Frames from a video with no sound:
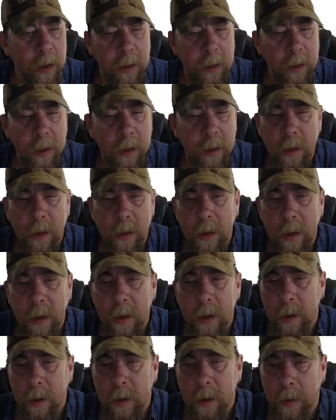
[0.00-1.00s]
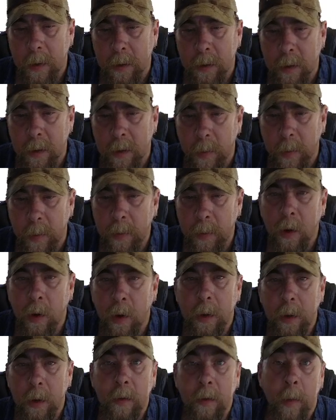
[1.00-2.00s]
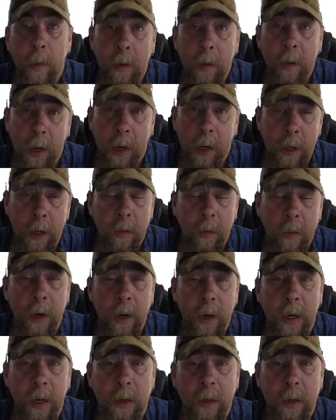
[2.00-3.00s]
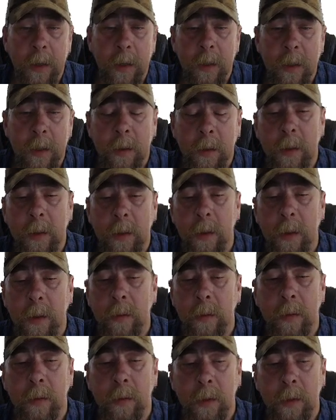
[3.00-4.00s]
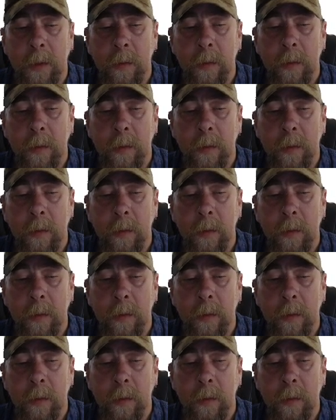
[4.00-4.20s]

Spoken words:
because it's people looking to make money online. So just remember that.